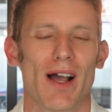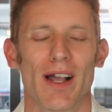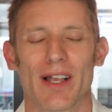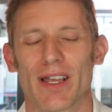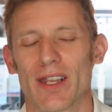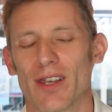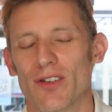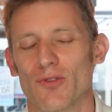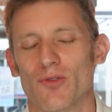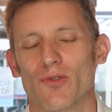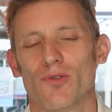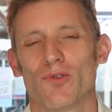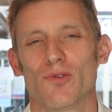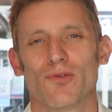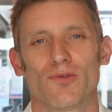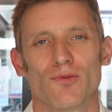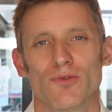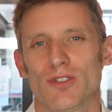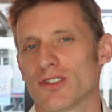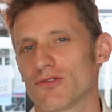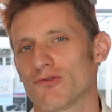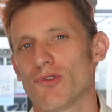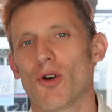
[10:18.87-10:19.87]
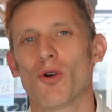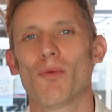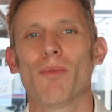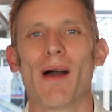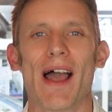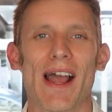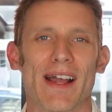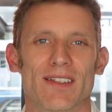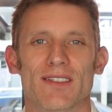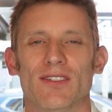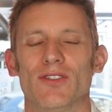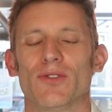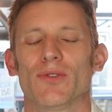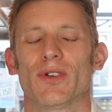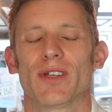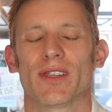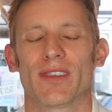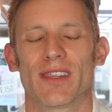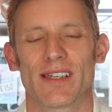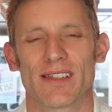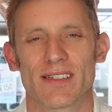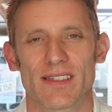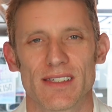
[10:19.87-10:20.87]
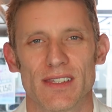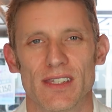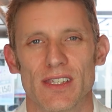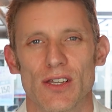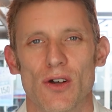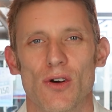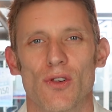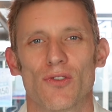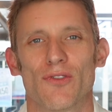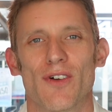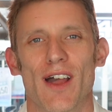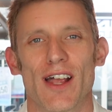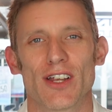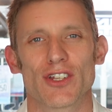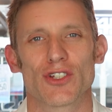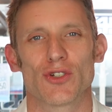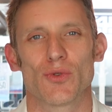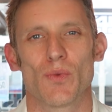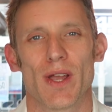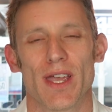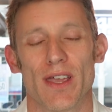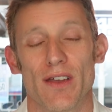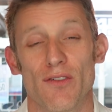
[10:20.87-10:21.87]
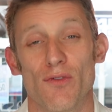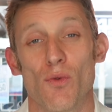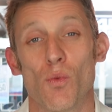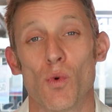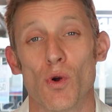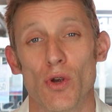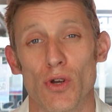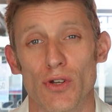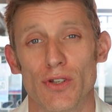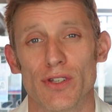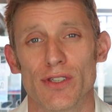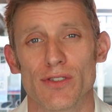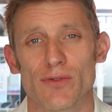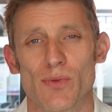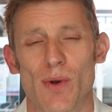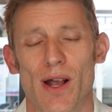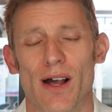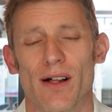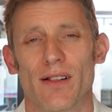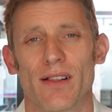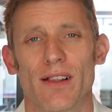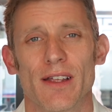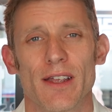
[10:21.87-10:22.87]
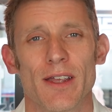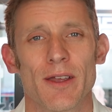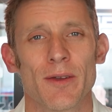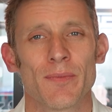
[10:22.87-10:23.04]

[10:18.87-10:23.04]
I'm going to just roll back to doing things in the old-fashioned way of Word as well.